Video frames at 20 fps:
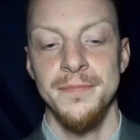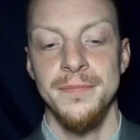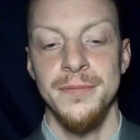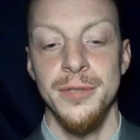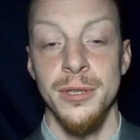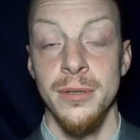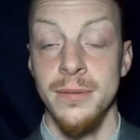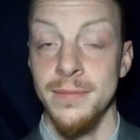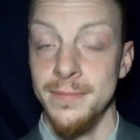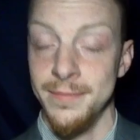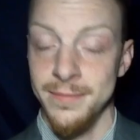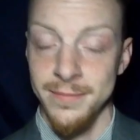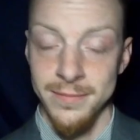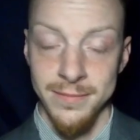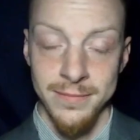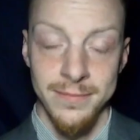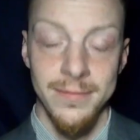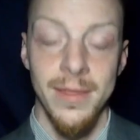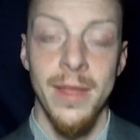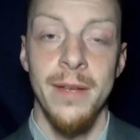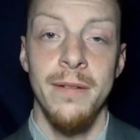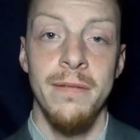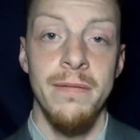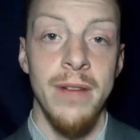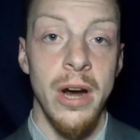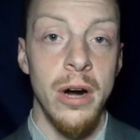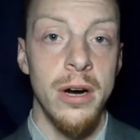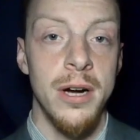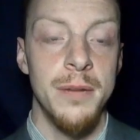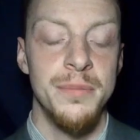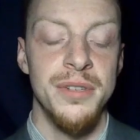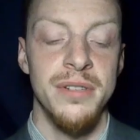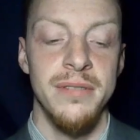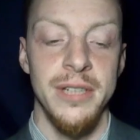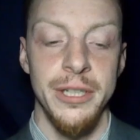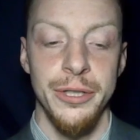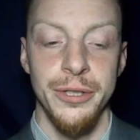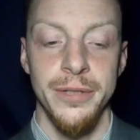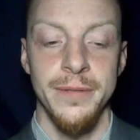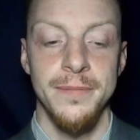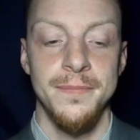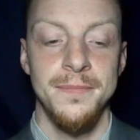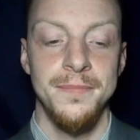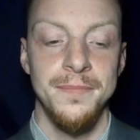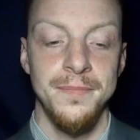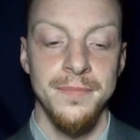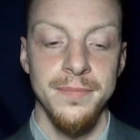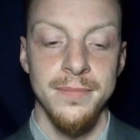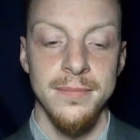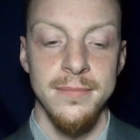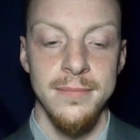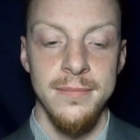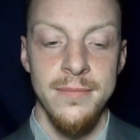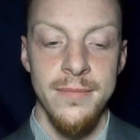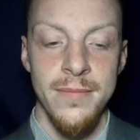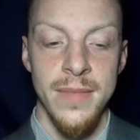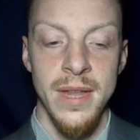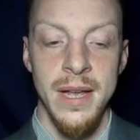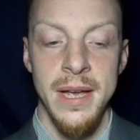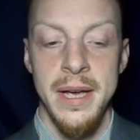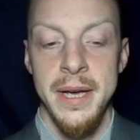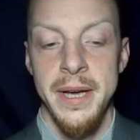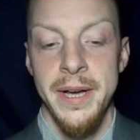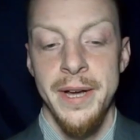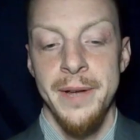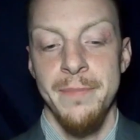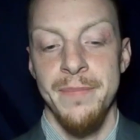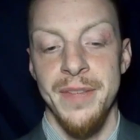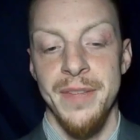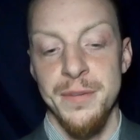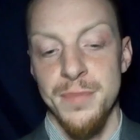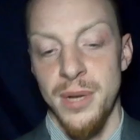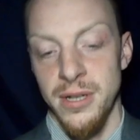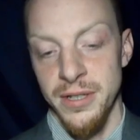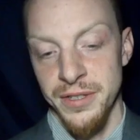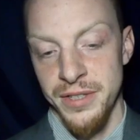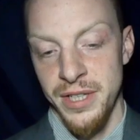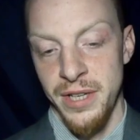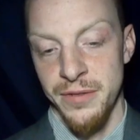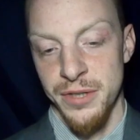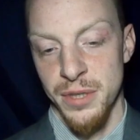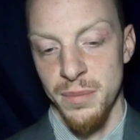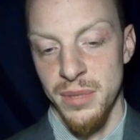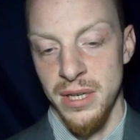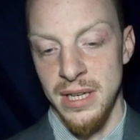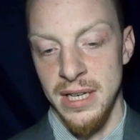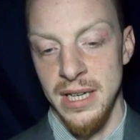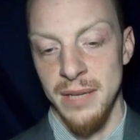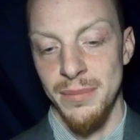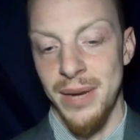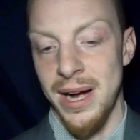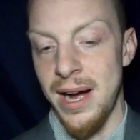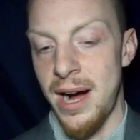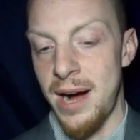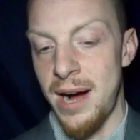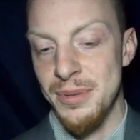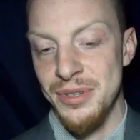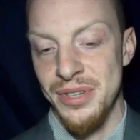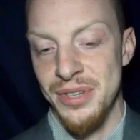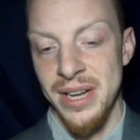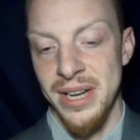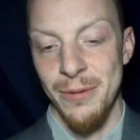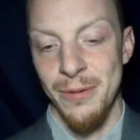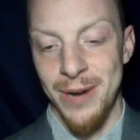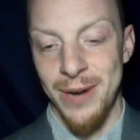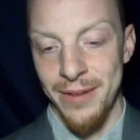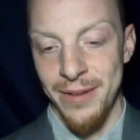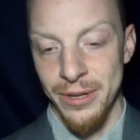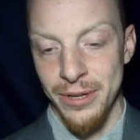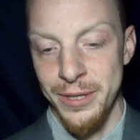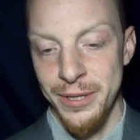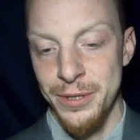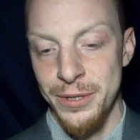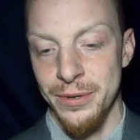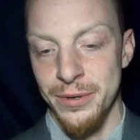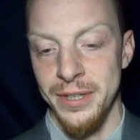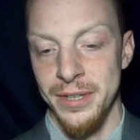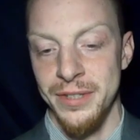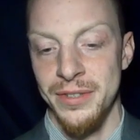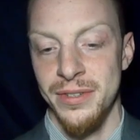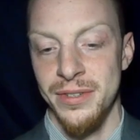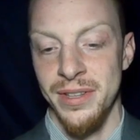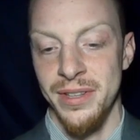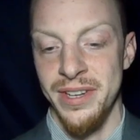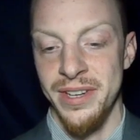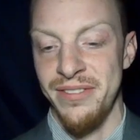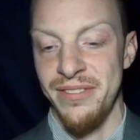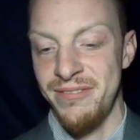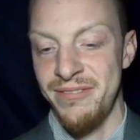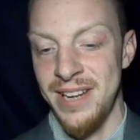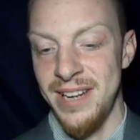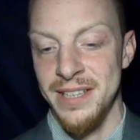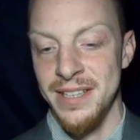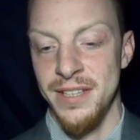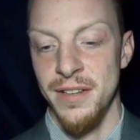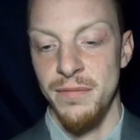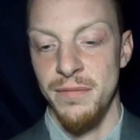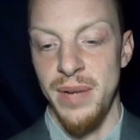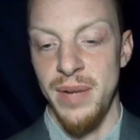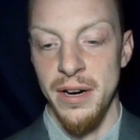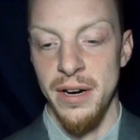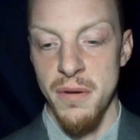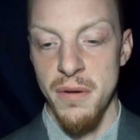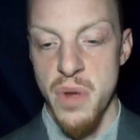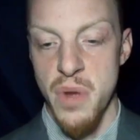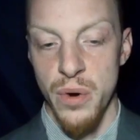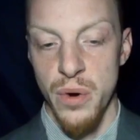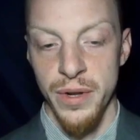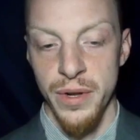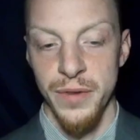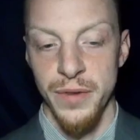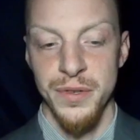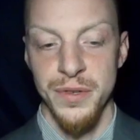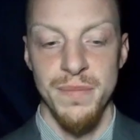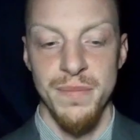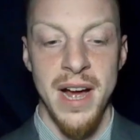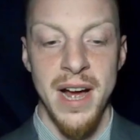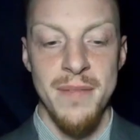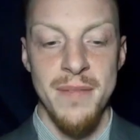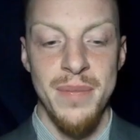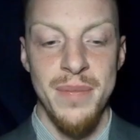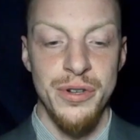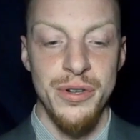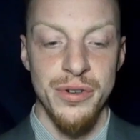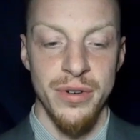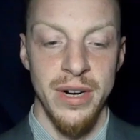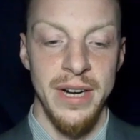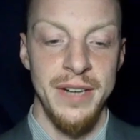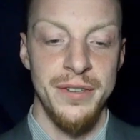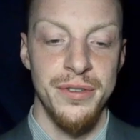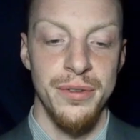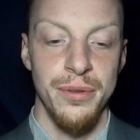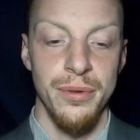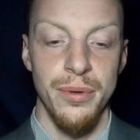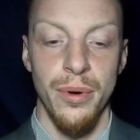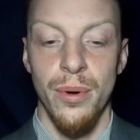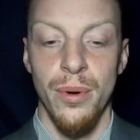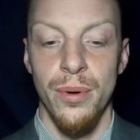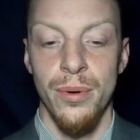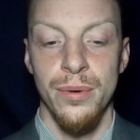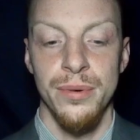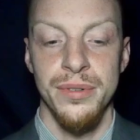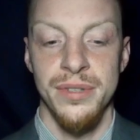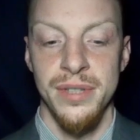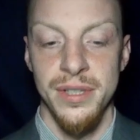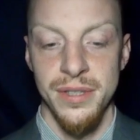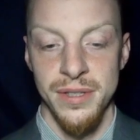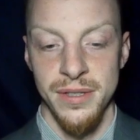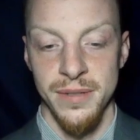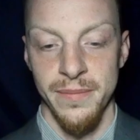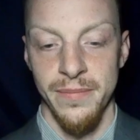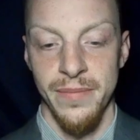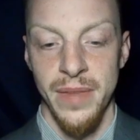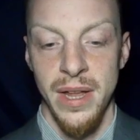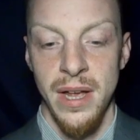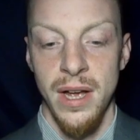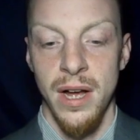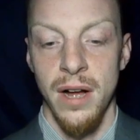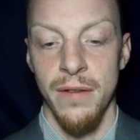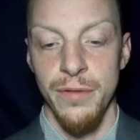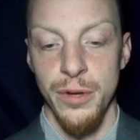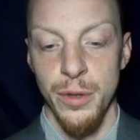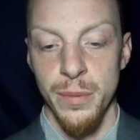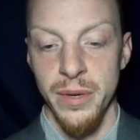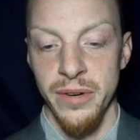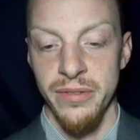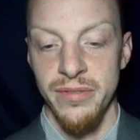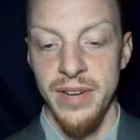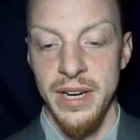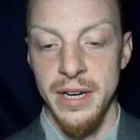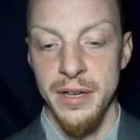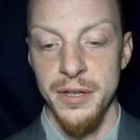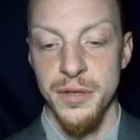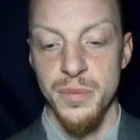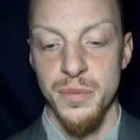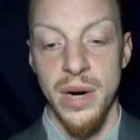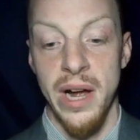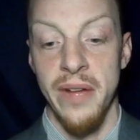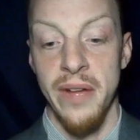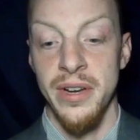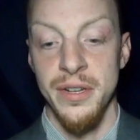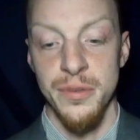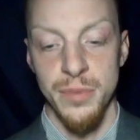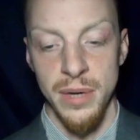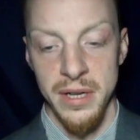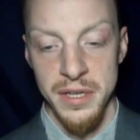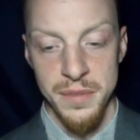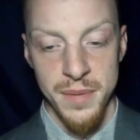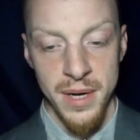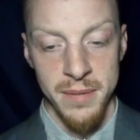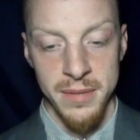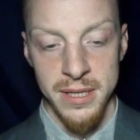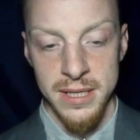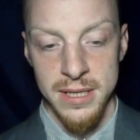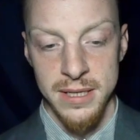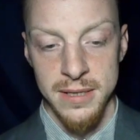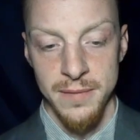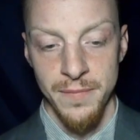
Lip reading: So, fair observation. This policy of supplying by opposite and rival interests the defect of better motives might be traced through the whole system of human affairs, private as well as public.